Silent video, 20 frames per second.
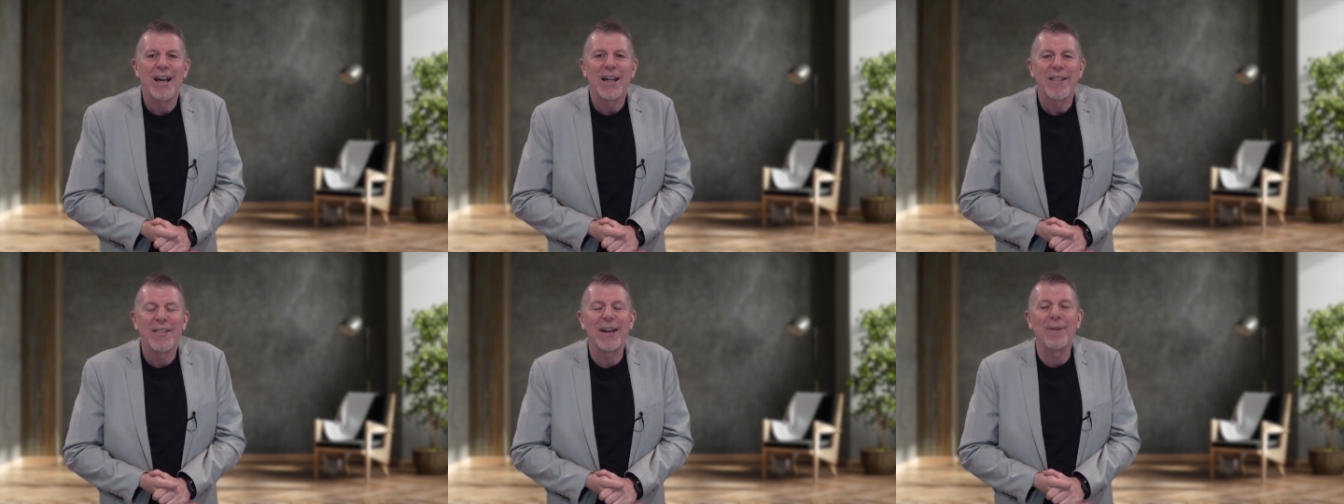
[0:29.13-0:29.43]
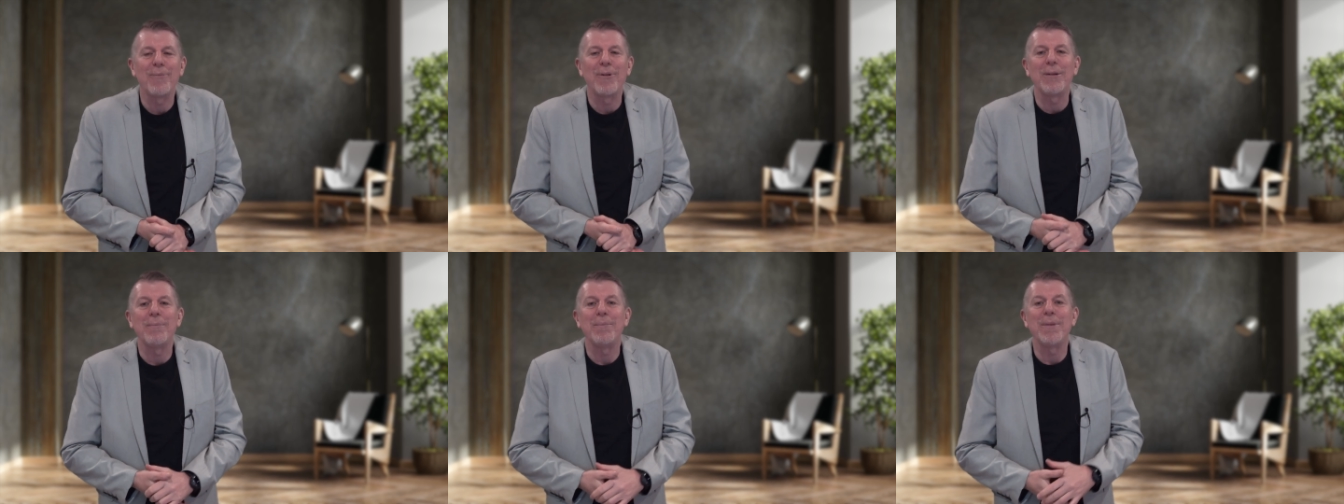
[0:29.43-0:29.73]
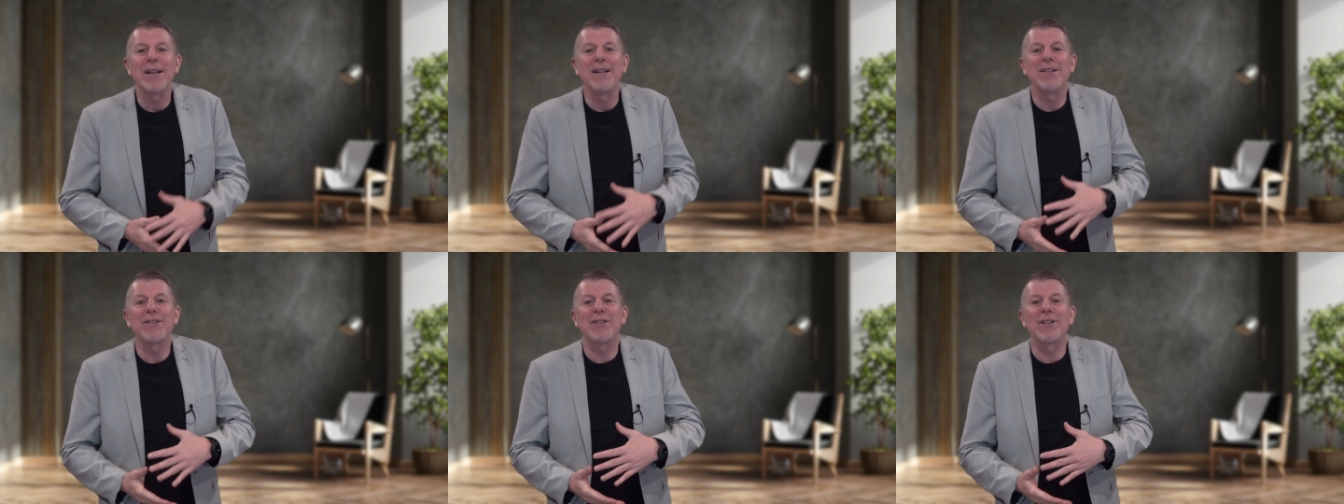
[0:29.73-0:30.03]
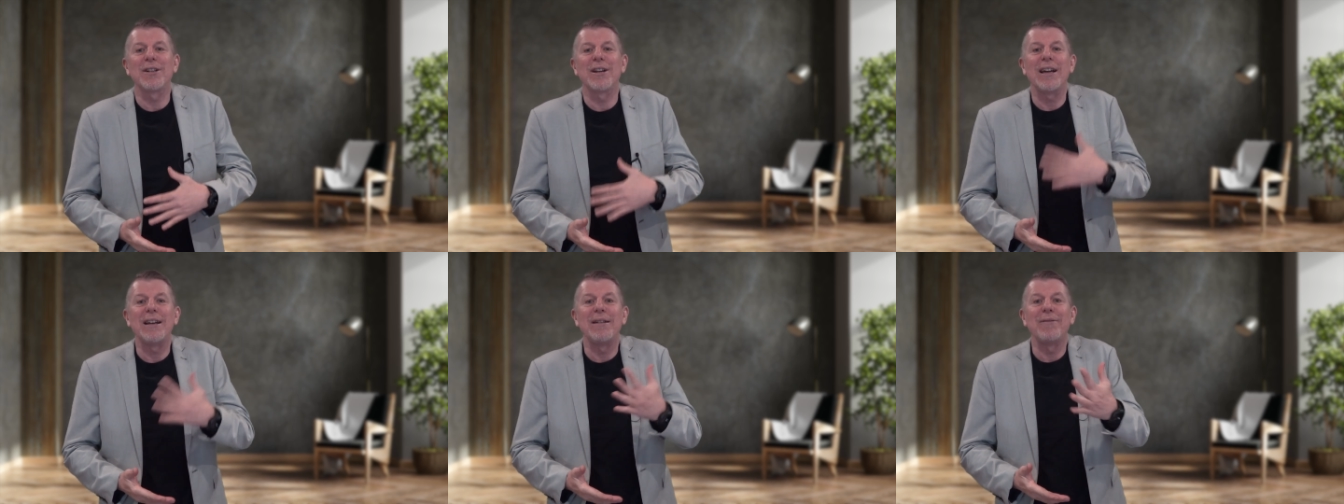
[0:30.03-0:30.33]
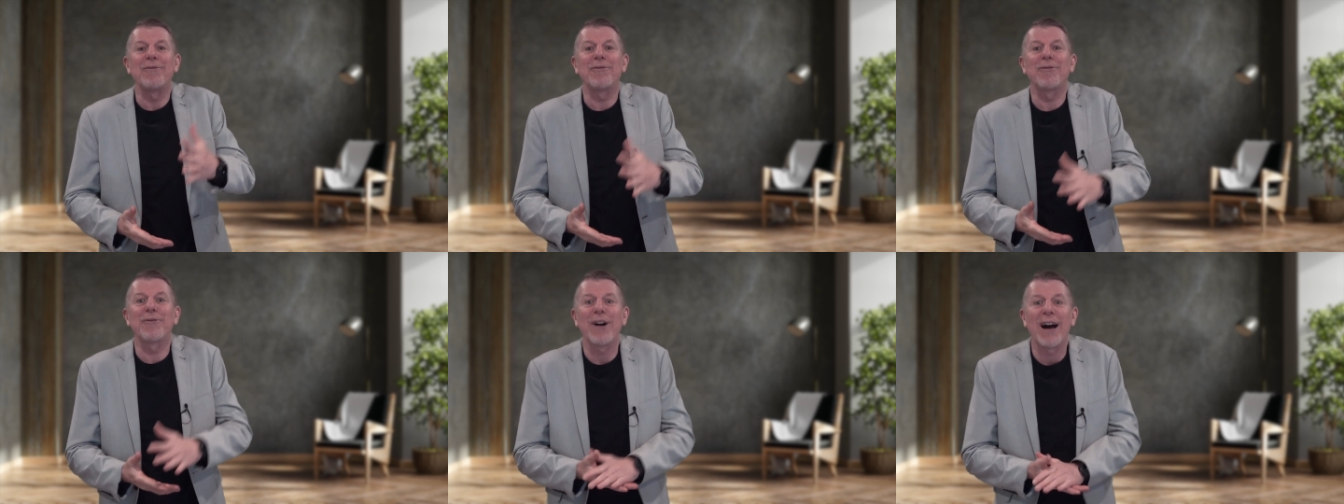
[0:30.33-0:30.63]
then we ministered
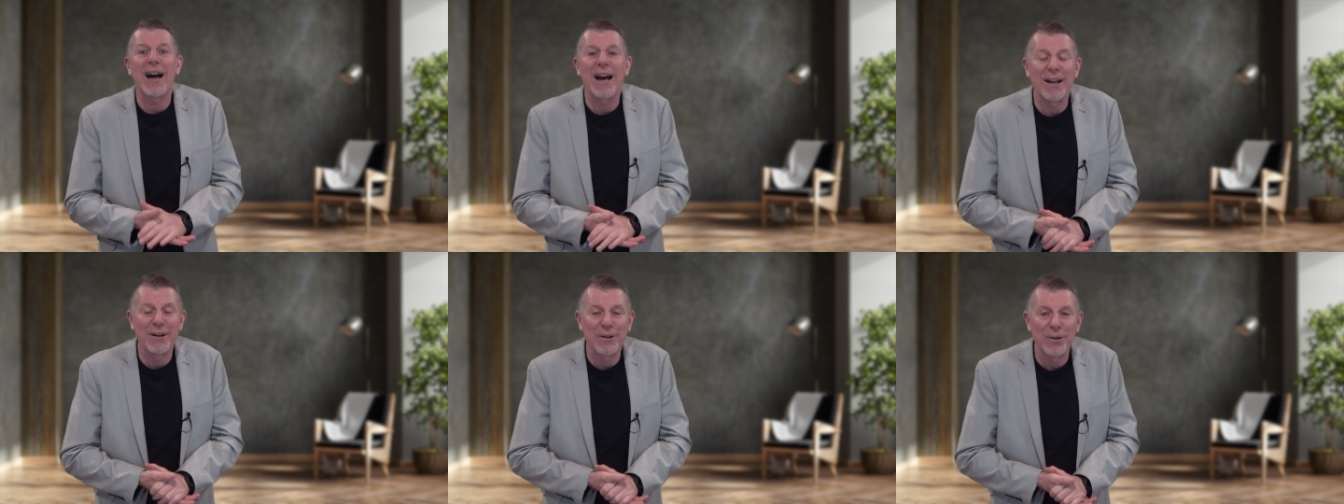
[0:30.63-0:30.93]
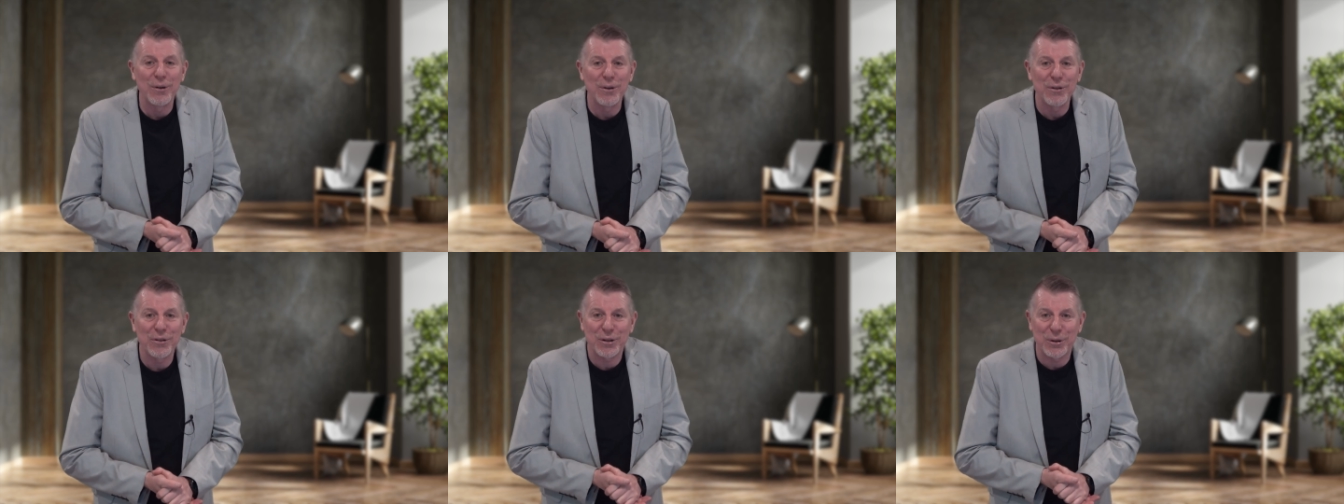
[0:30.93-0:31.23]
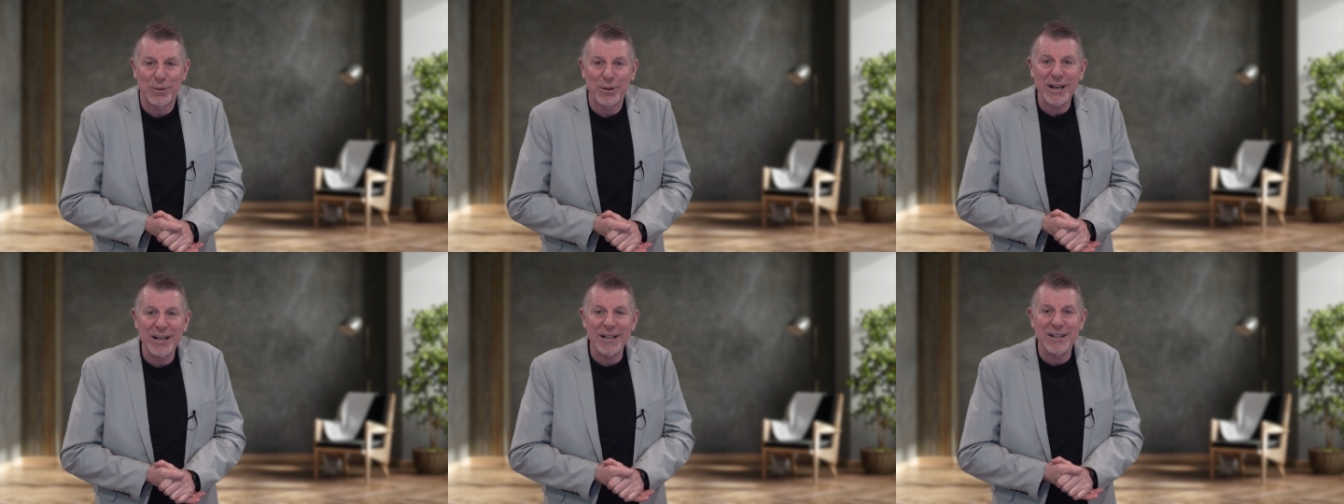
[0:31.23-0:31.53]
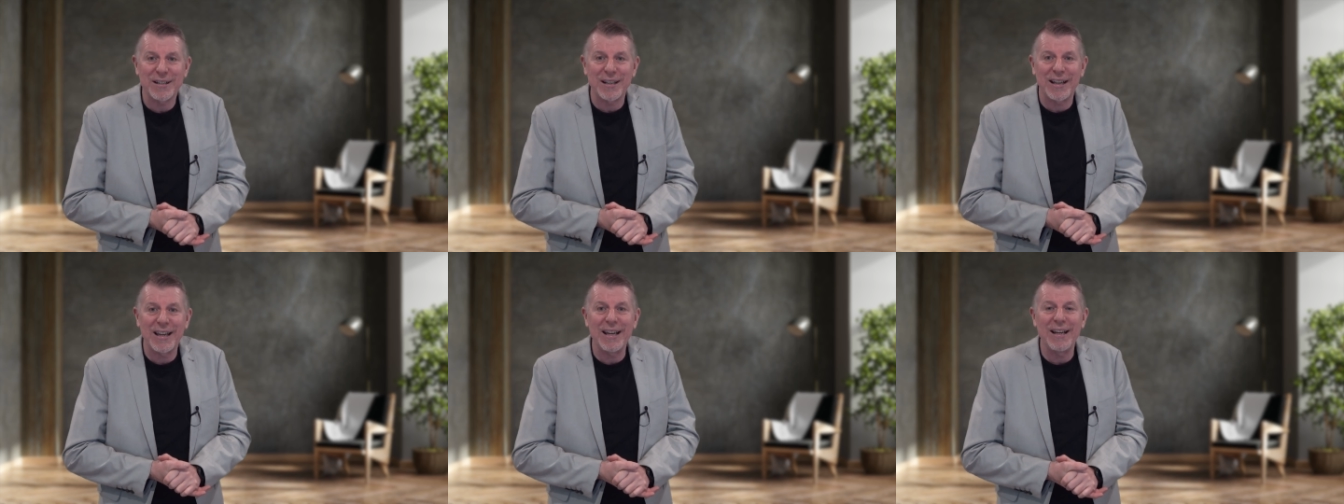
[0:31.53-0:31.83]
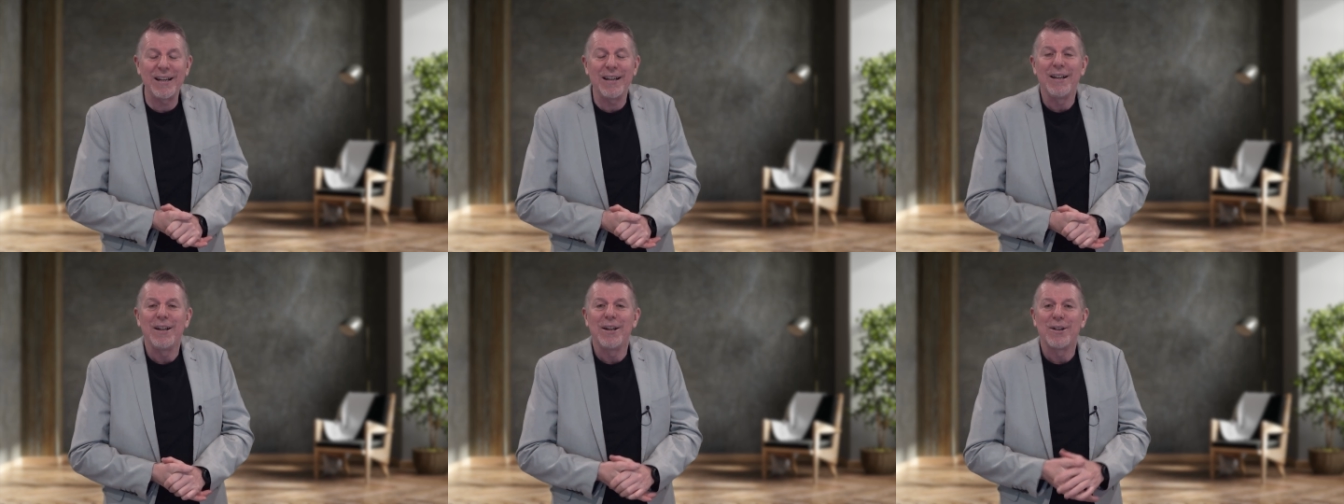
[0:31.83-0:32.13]
in far north
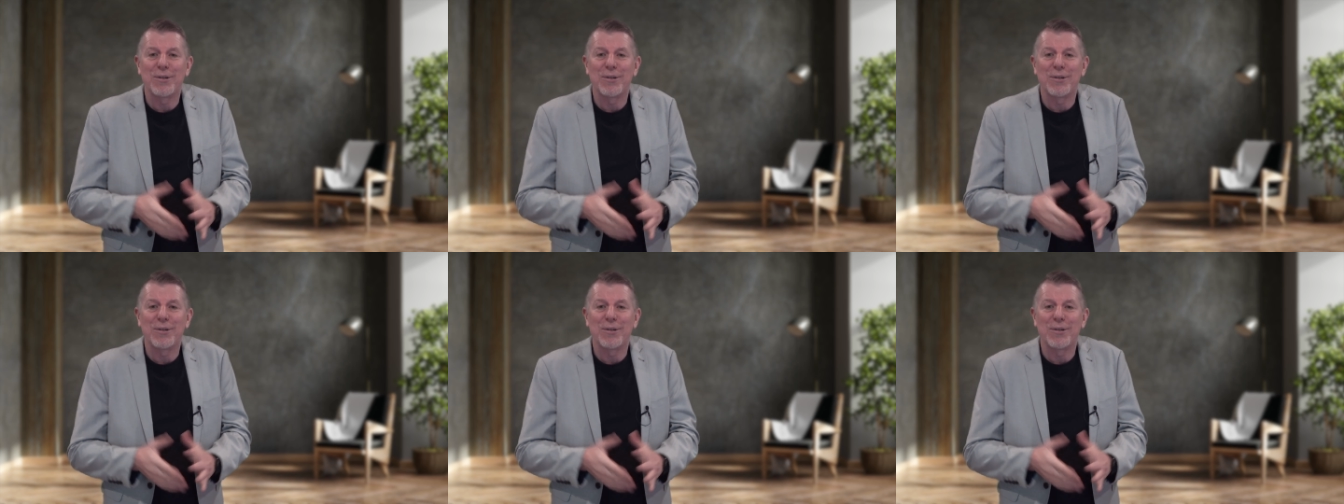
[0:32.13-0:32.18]
Queensland